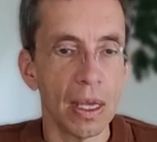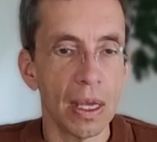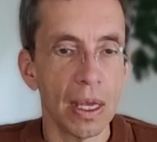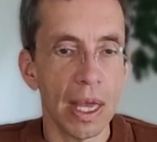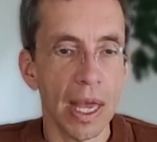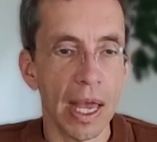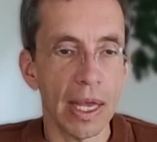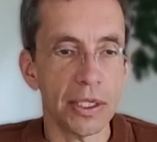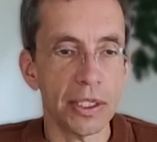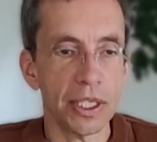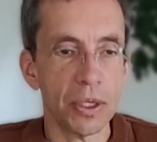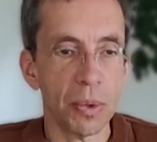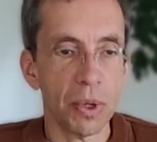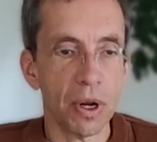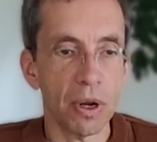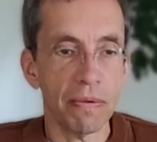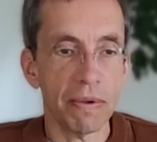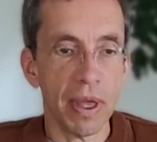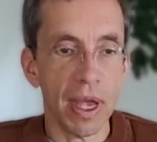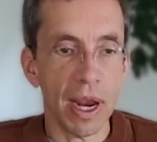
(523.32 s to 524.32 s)
And she went
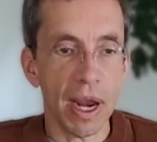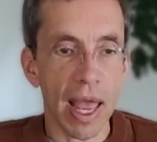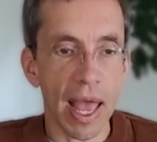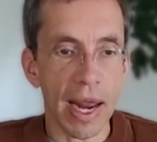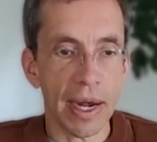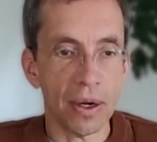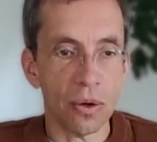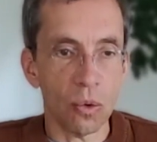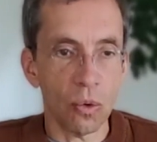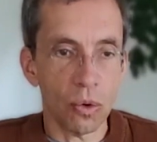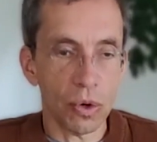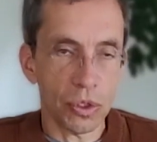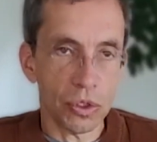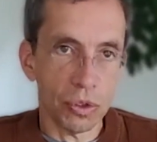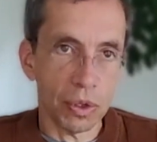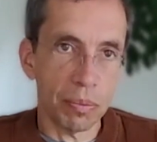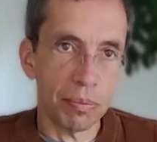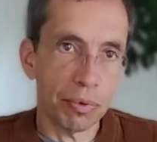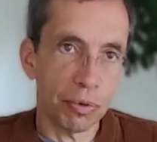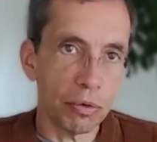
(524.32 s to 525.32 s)
over there, and in order to
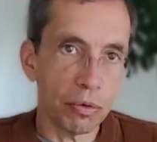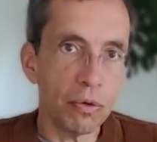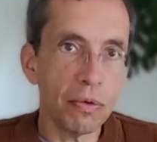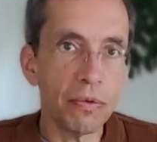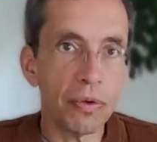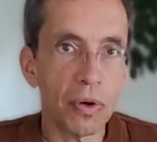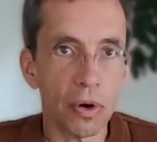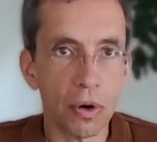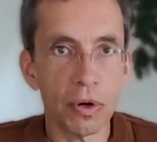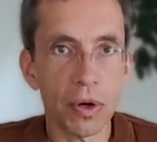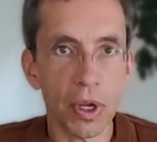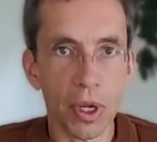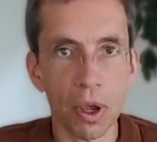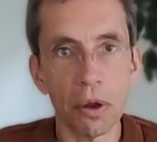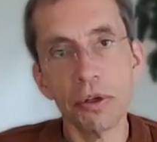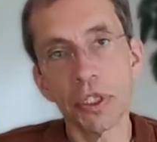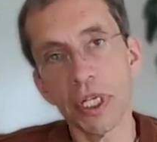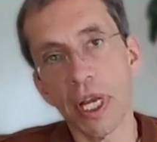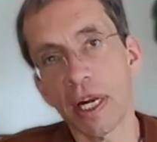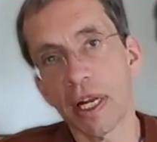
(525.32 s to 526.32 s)
improve her
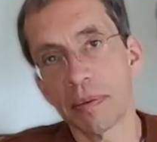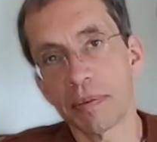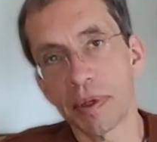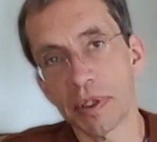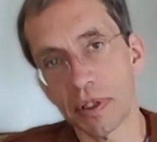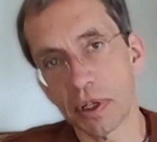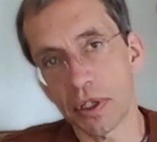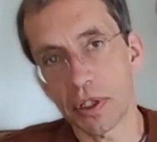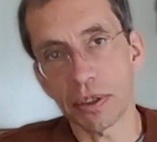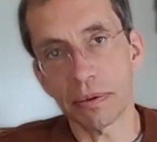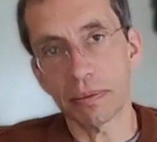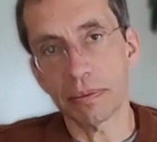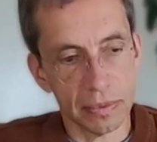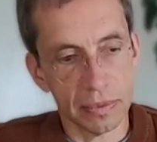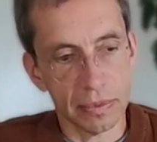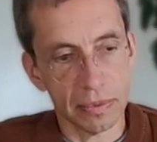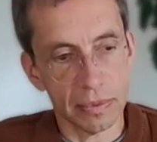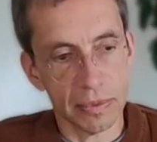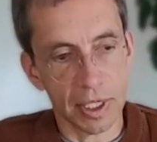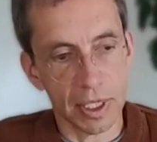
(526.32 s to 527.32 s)
negotiating position,
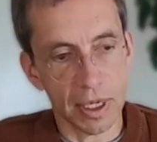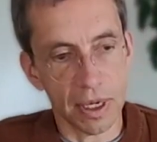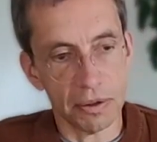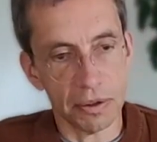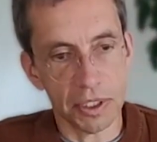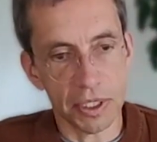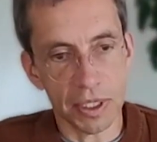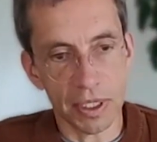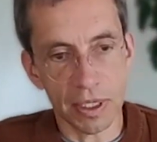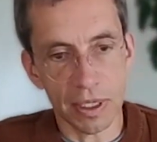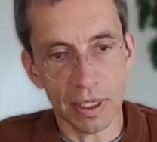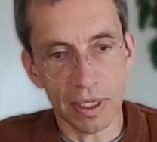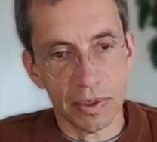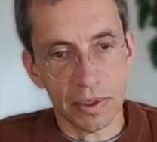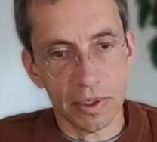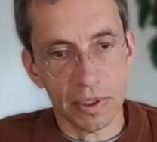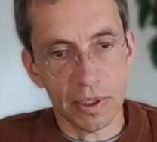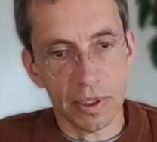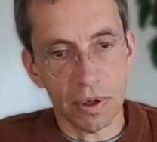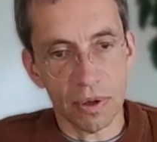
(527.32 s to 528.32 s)
you know, she
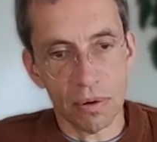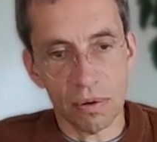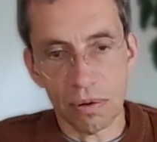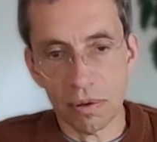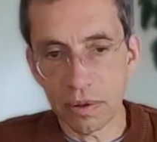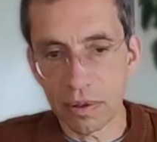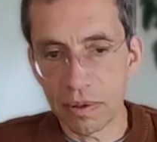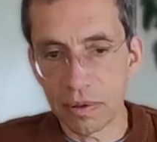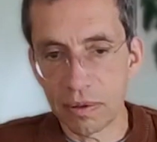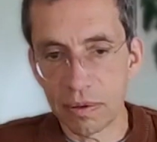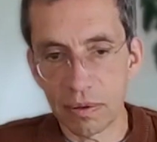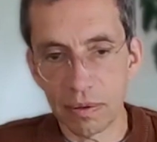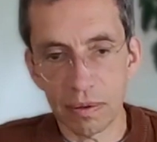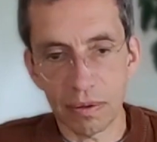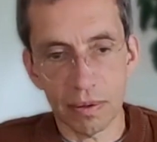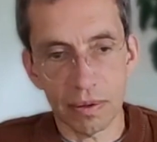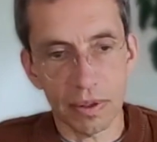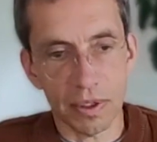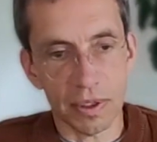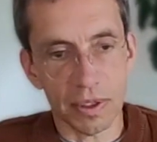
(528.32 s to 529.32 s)
told
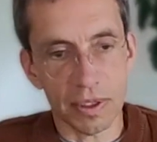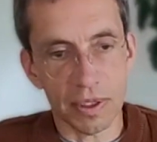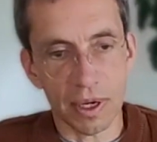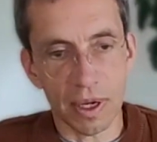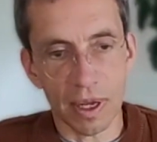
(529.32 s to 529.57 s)
just